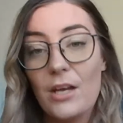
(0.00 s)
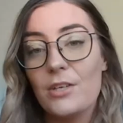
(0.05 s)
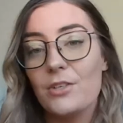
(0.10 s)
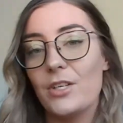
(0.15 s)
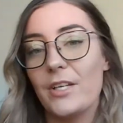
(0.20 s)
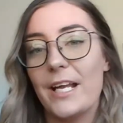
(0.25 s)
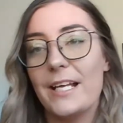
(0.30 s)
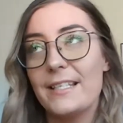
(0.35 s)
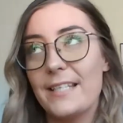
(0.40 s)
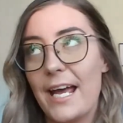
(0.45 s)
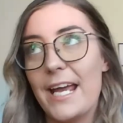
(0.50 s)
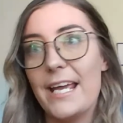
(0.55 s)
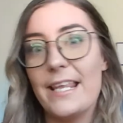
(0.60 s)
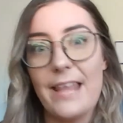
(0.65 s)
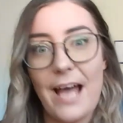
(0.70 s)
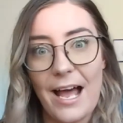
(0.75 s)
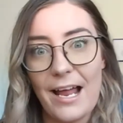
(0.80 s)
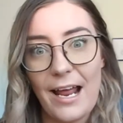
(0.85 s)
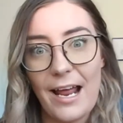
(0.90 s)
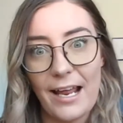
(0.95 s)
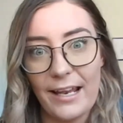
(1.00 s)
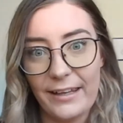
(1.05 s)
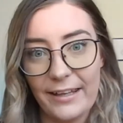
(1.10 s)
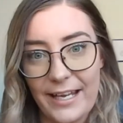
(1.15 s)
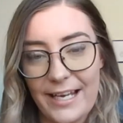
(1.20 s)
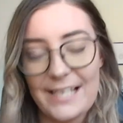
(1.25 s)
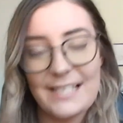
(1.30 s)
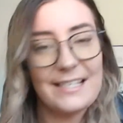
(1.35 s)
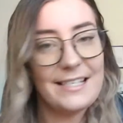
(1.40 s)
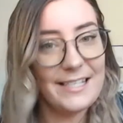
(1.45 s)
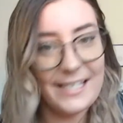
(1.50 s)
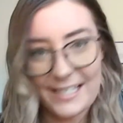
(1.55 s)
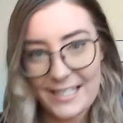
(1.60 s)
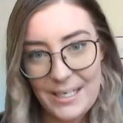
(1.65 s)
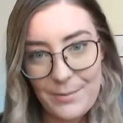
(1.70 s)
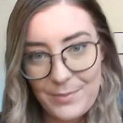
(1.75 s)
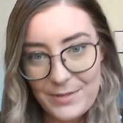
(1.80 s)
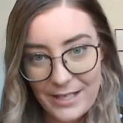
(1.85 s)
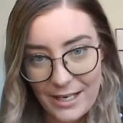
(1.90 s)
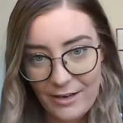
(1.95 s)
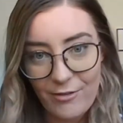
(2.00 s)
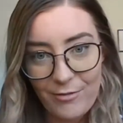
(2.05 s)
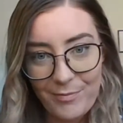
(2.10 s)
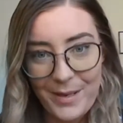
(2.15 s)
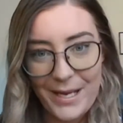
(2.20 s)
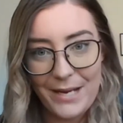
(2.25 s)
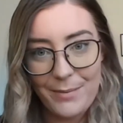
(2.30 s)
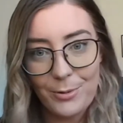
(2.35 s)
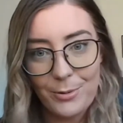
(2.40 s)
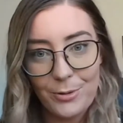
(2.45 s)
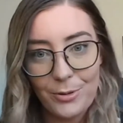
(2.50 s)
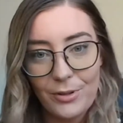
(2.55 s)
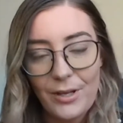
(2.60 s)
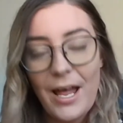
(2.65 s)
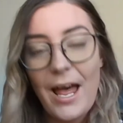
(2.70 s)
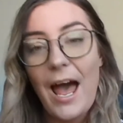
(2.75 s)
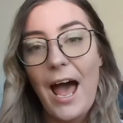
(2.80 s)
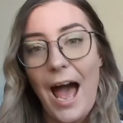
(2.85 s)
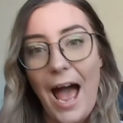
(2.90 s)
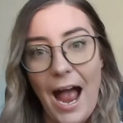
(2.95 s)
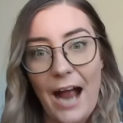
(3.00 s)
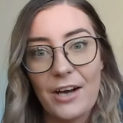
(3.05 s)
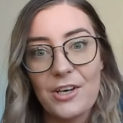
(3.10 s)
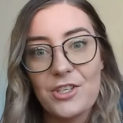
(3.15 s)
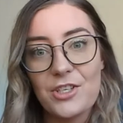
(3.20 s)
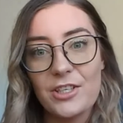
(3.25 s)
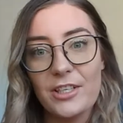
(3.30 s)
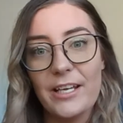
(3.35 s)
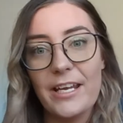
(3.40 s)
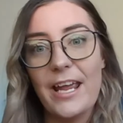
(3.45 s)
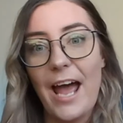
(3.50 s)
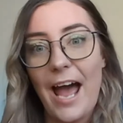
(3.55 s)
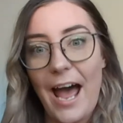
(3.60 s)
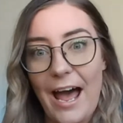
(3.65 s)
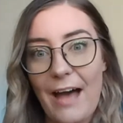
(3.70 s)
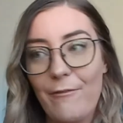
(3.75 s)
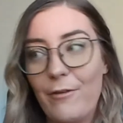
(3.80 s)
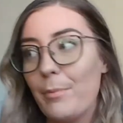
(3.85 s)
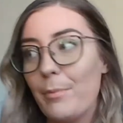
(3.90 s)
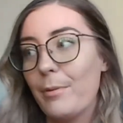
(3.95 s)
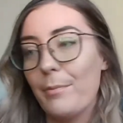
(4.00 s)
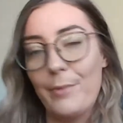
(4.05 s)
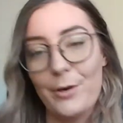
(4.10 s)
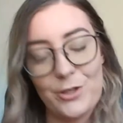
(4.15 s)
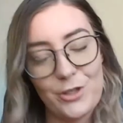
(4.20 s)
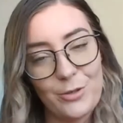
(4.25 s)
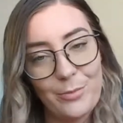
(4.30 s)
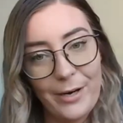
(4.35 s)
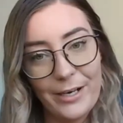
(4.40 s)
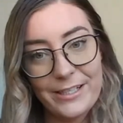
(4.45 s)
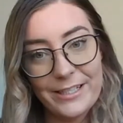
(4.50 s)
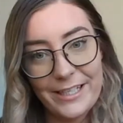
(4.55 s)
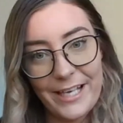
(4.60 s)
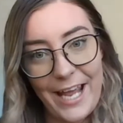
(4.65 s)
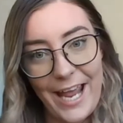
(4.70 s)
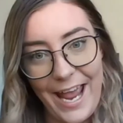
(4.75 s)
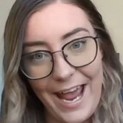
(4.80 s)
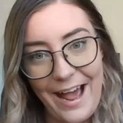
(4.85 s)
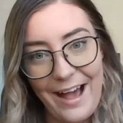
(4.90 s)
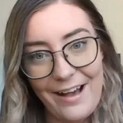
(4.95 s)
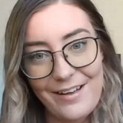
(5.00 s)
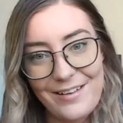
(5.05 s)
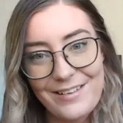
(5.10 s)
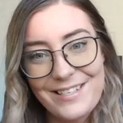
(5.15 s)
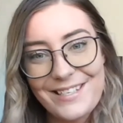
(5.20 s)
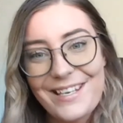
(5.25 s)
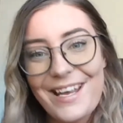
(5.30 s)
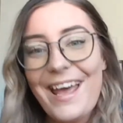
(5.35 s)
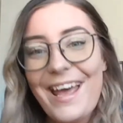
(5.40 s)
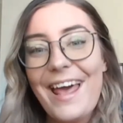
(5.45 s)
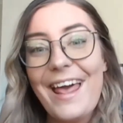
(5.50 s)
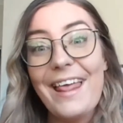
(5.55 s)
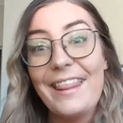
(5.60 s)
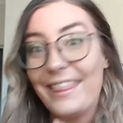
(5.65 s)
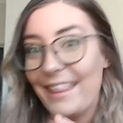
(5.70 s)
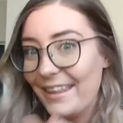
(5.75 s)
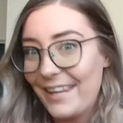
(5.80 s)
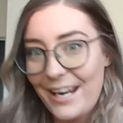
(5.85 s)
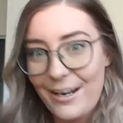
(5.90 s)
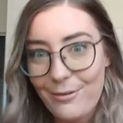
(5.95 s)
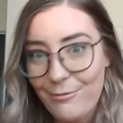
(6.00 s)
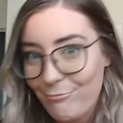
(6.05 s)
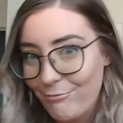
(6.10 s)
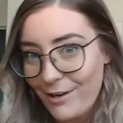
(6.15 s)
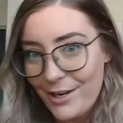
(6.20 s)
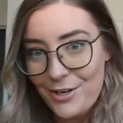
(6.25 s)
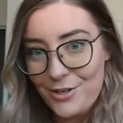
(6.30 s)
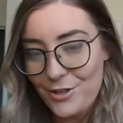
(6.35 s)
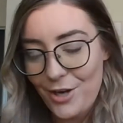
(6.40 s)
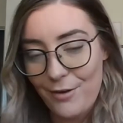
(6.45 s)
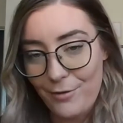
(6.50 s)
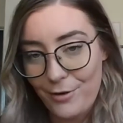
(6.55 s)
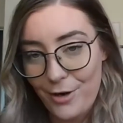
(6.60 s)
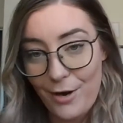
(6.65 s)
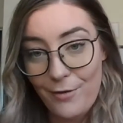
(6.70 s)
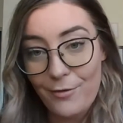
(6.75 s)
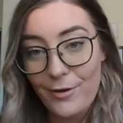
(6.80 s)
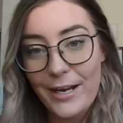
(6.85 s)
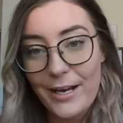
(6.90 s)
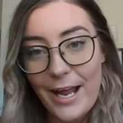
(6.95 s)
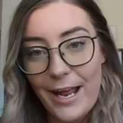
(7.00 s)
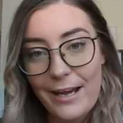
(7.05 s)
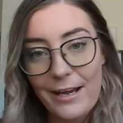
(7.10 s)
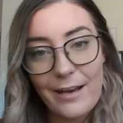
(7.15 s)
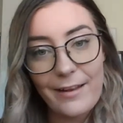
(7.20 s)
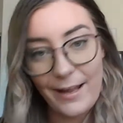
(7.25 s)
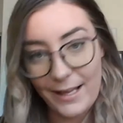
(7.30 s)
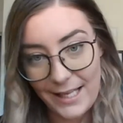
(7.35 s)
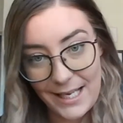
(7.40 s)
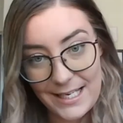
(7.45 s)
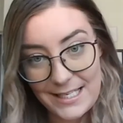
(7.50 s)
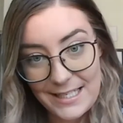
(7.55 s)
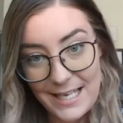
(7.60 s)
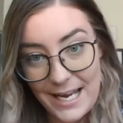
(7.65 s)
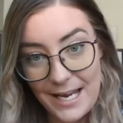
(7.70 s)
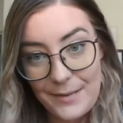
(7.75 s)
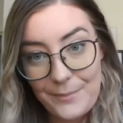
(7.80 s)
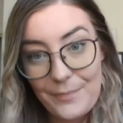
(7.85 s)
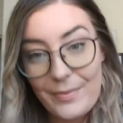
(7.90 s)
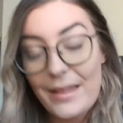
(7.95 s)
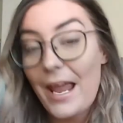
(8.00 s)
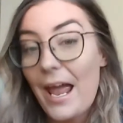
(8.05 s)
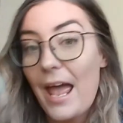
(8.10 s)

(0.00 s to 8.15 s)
So they say that at least 60% of people actually have a promotional product in their house that they reuse over and over again that they see.